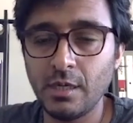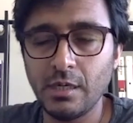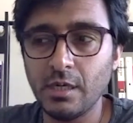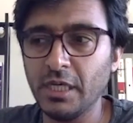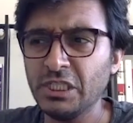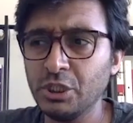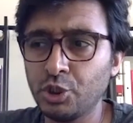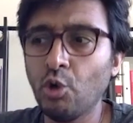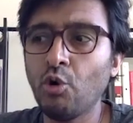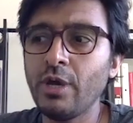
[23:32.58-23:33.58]

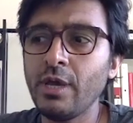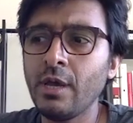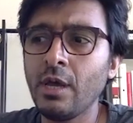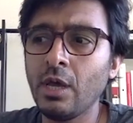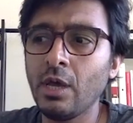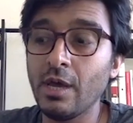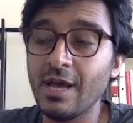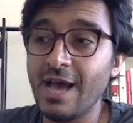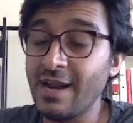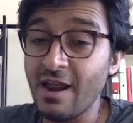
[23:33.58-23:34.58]
Enjoy
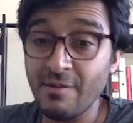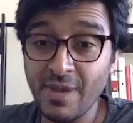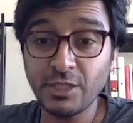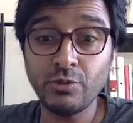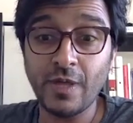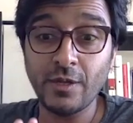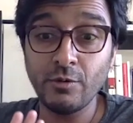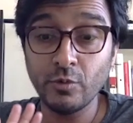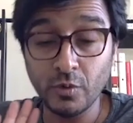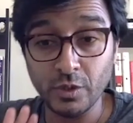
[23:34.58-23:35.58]
and make sure that
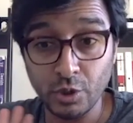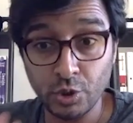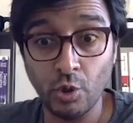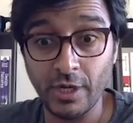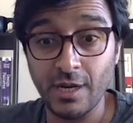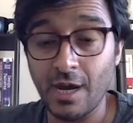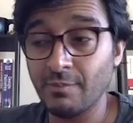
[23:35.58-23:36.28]
you enjoy it.